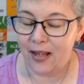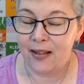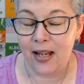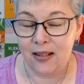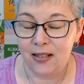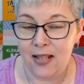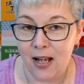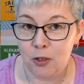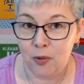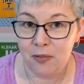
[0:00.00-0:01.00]
Like the
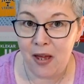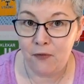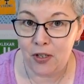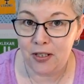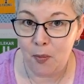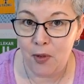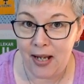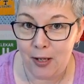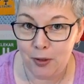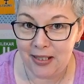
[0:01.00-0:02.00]
text was meant for someone
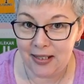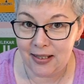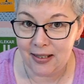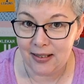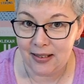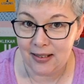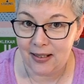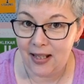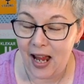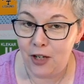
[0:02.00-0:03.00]
else
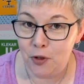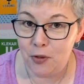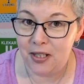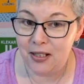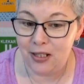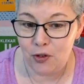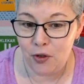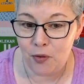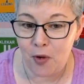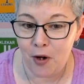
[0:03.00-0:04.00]
and you sent it to
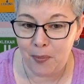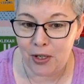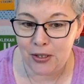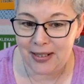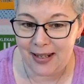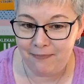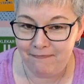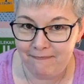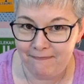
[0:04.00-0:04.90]
the wrong person?